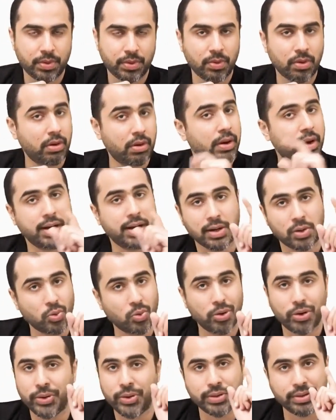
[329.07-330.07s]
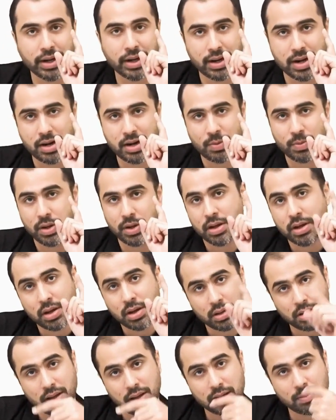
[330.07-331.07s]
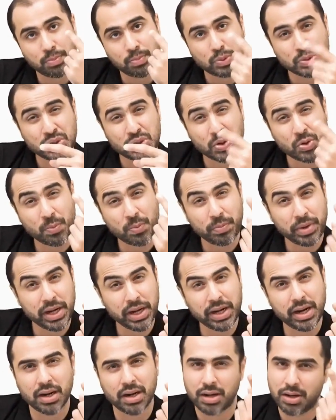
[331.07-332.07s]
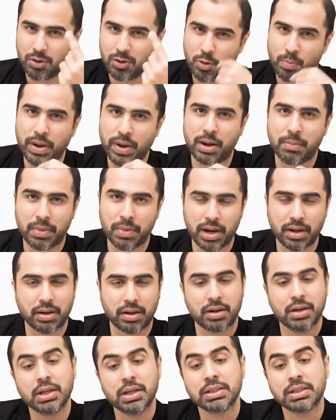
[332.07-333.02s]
Alright, I told you in the anatomy. They are posteromedial to pec minor.